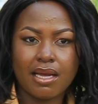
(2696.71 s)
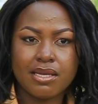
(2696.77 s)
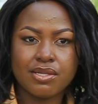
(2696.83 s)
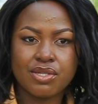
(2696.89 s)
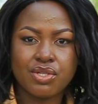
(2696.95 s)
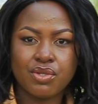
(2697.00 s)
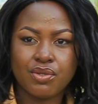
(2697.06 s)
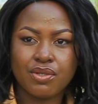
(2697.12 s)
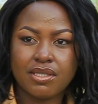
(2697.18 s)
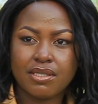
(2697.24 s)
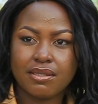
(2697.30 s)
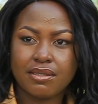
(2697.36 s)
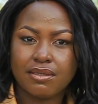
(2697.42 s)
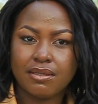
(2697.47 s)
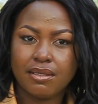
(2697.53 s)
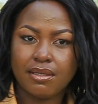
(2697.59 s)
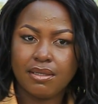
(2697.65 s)
Institute.
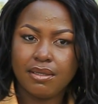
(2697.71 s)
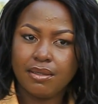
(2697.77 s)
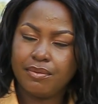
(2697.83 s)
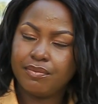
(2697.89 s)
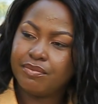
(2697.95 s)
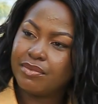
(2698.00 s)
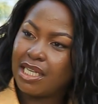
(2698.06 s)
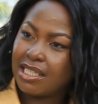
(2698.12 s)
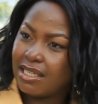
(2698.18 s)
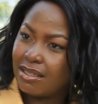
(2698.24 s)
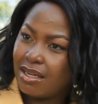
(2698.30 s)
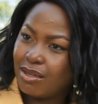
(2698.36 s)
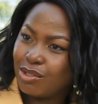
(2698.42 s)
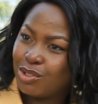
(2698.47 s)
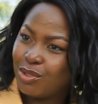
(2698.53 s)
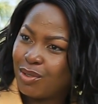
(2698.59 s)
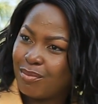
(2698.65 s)

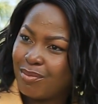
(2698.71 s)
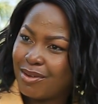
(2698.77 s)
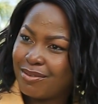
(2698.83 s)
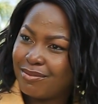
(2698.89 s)
Natakakushom.